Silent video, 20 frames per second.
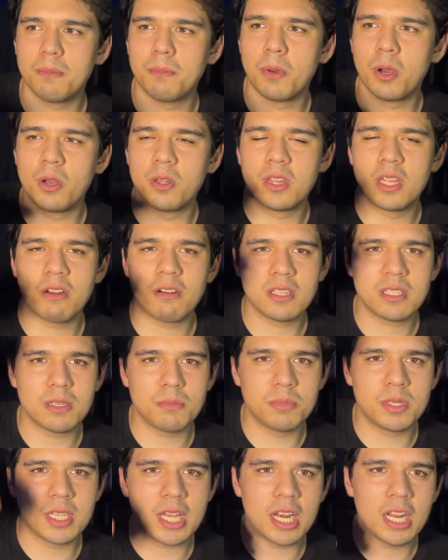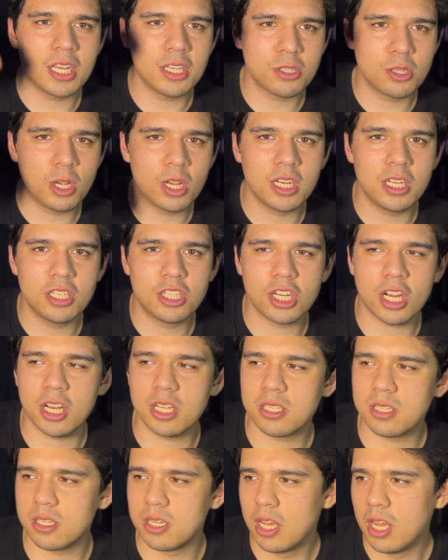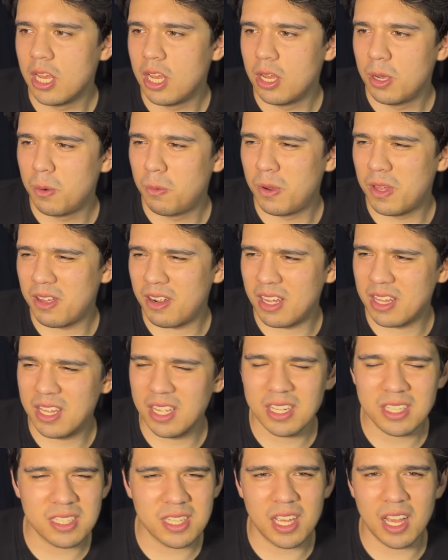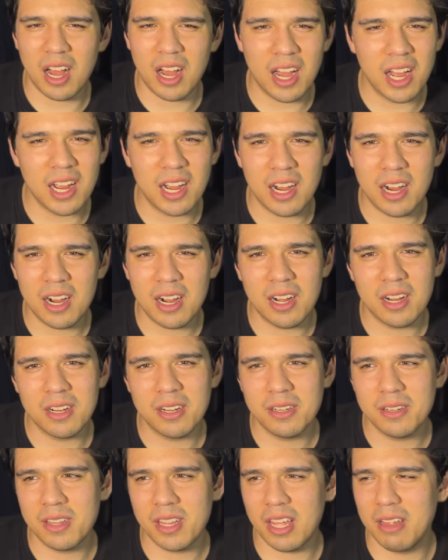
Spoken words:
mode, there are some settings you can adjust. Whether I think it's the IR, the